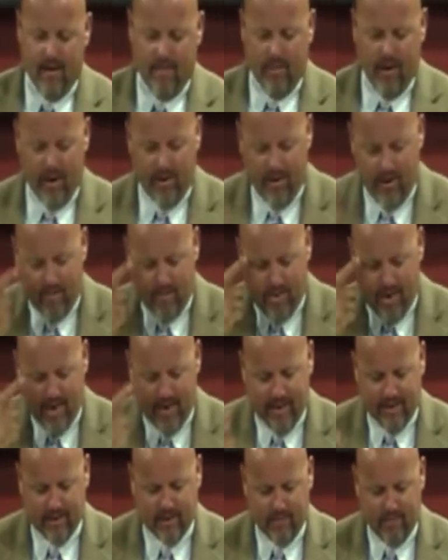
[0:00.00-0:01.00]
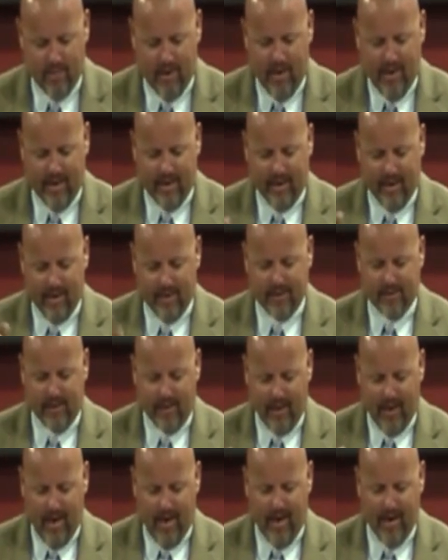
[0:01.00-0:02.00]
But their minds are blinded, lest the
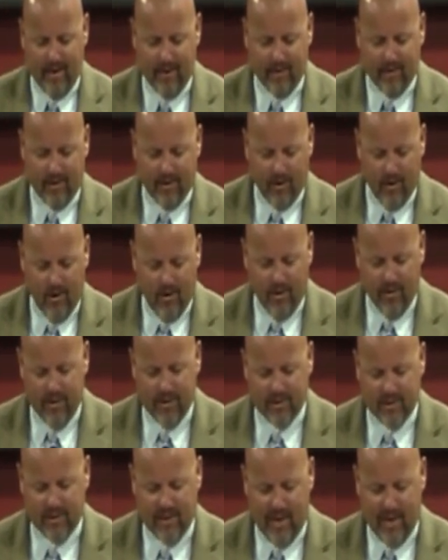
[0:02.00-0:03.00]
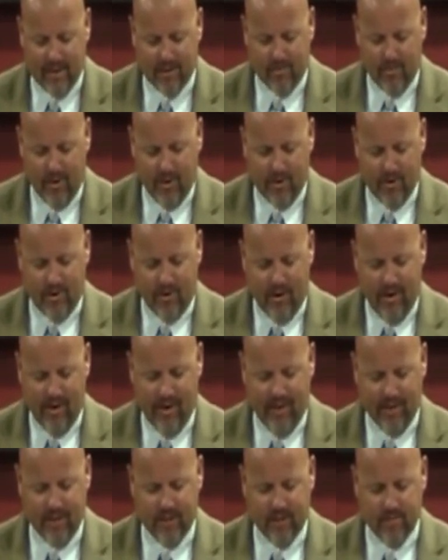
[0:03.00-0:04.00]
light of the glorious gospel of
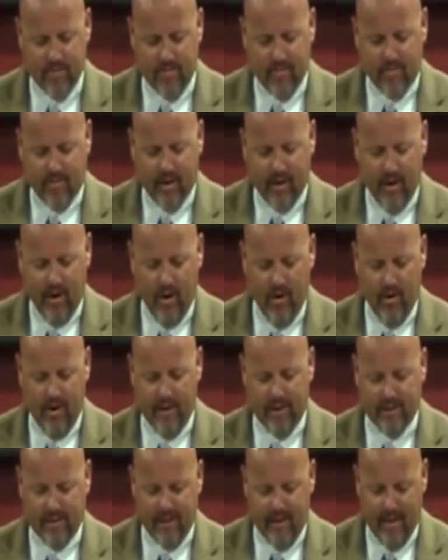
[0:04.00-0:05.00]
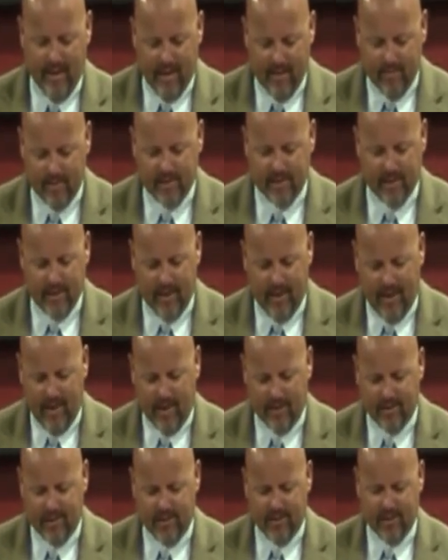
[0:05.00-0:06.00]
Christ, who is the image of
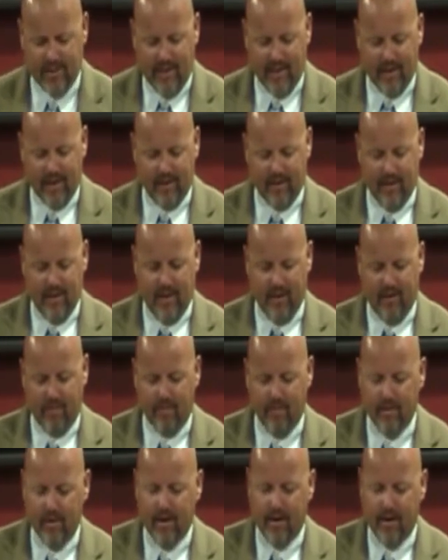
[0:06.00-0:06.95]
God, should shine on them.